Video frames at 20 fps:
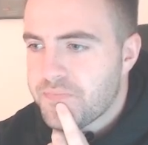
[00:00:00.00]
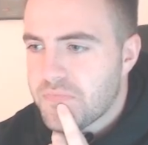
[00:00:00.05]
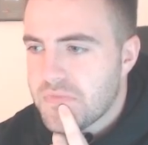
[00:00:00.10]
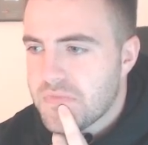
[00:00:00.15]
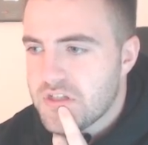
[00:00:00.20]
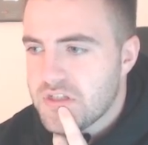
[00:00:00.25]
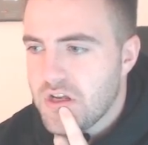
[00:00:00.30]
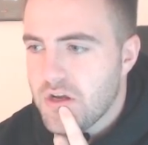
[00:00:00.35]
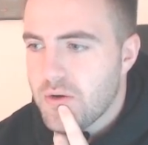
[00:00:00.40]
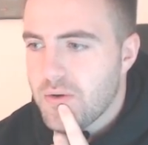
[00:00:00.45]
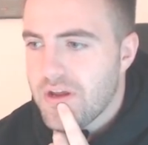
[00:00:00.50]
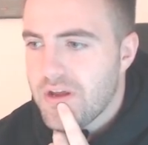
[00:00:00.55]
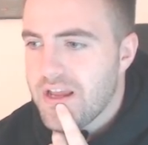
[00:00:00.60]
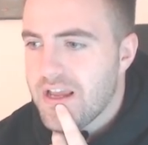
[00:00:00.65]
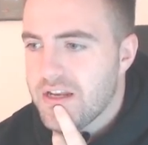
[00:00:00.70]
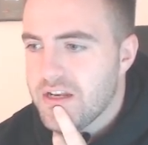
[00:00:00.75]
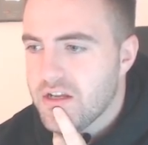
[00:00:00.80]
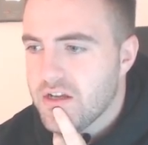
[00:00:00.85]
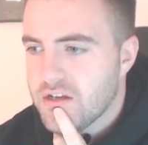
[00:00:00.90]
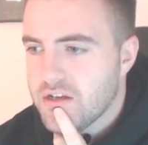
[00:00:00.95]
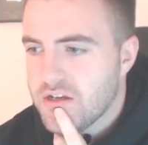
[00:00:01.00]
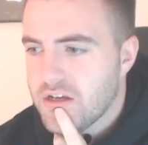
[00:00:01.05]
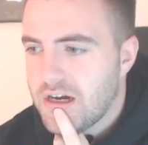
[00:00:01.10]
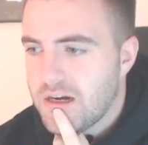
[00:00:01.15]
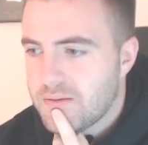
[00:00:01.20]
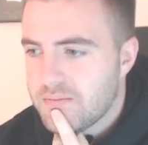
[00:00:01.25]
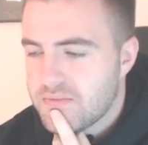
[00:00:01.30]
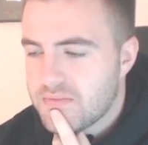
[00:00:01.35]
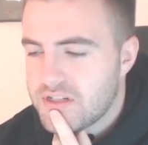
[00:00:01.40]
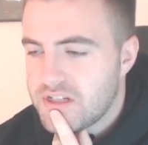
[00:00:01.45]
So in
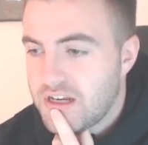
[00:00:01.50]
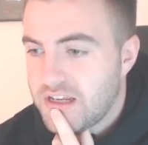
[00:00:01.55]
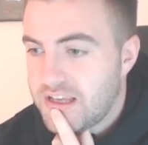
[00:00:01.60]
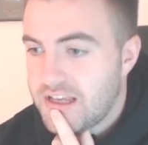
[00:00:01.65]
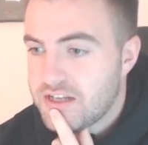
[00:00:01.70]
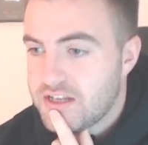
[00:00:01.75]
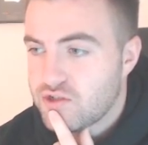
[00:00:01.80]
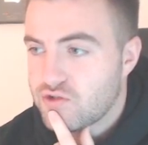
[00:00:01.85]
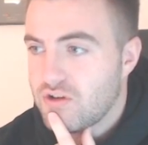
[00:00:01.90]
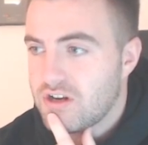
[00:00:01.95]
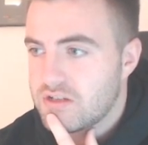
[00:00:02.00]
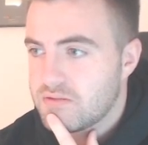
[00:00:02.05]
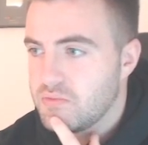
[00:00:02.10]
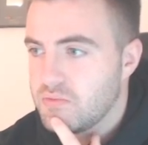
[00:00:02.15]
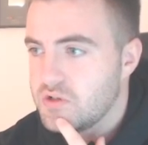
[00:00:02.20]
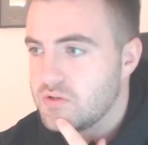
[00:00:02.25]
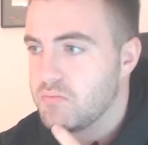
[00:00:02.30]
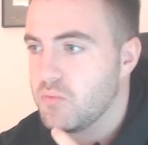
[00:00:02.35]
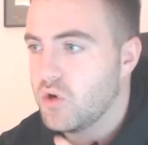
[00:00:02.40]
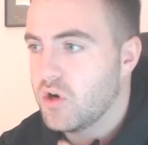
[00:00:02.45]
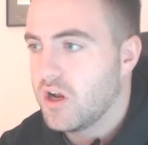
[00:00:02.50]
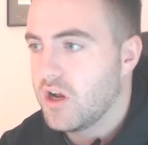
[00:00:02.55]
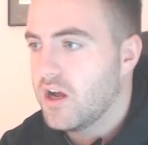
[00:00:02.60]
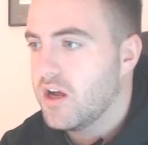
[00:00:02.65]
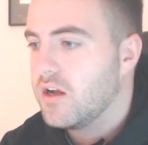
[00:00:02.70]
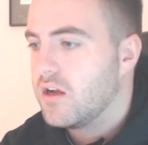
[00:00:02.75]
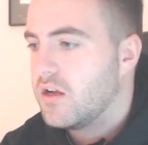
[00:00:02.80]
comes, I guess, Rasmus Muller,